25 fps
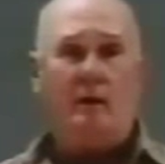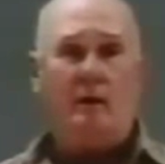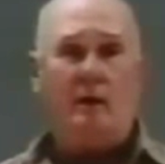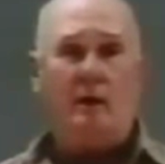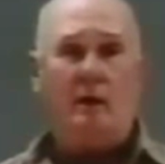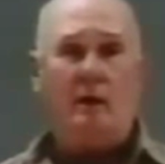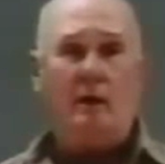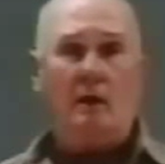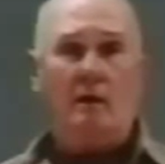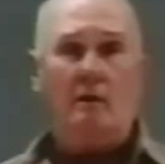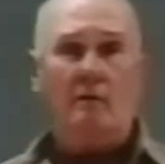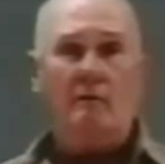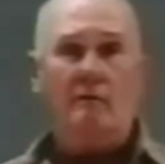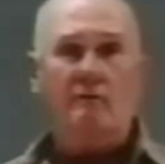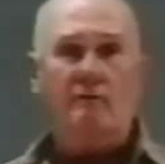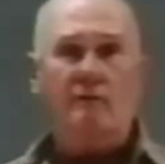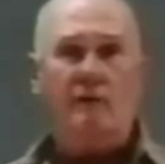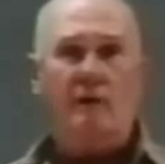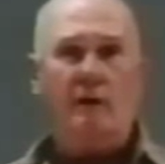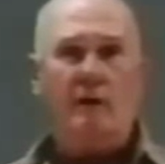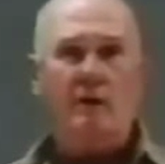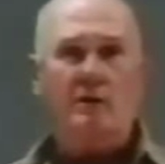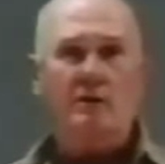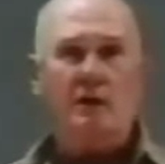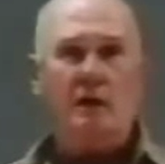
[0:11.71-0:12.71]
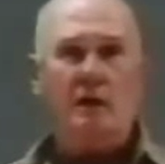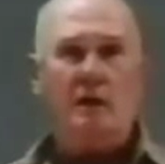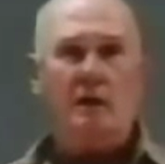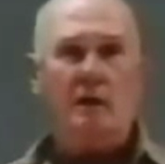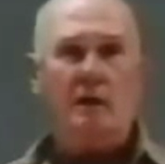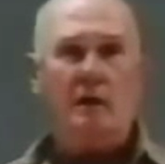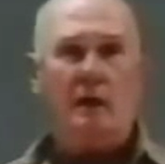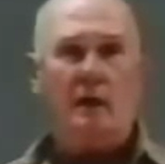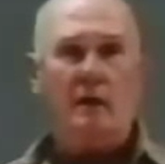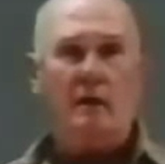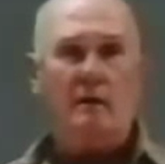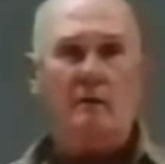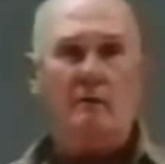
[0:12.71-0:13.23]
And very gently,
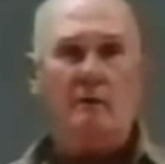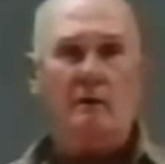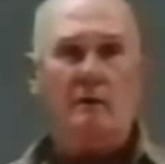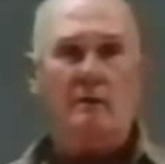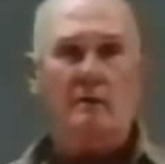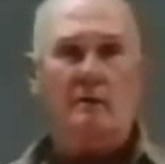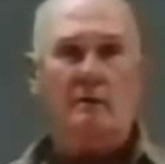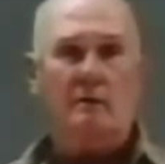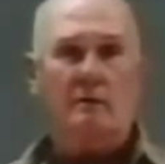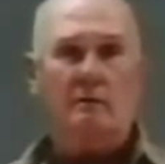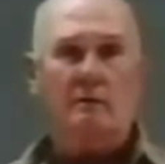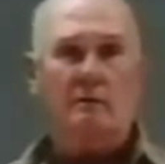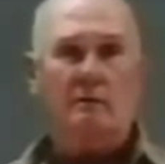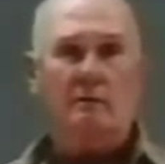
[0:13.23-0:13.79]
I increase it.